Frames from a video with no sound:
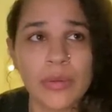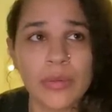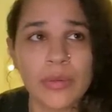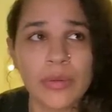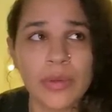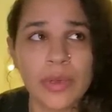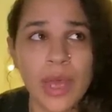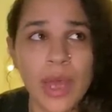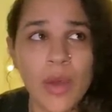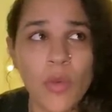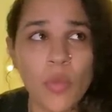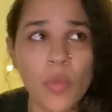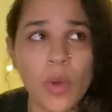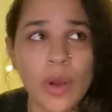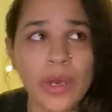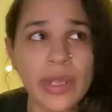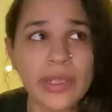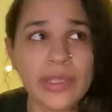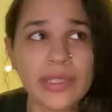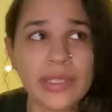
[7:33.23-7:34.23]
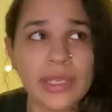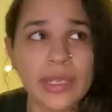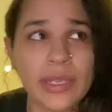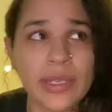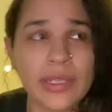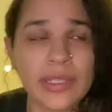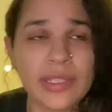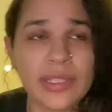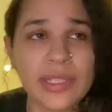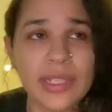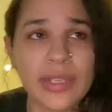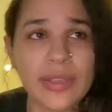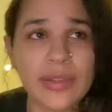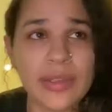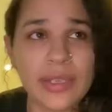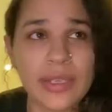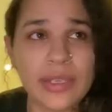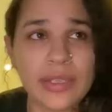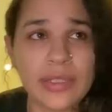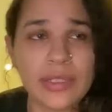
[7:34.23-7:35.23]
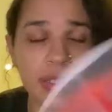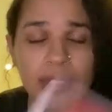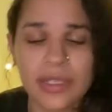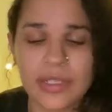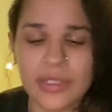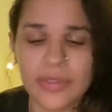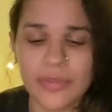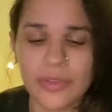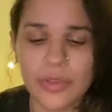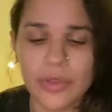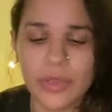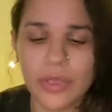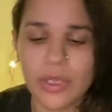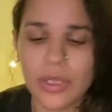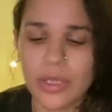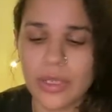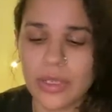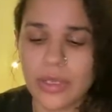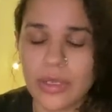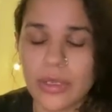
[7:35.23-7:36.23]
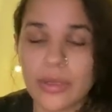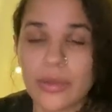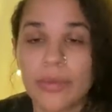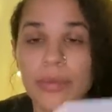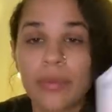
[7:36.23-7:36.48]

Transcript: Not wanting to see this, because if you look,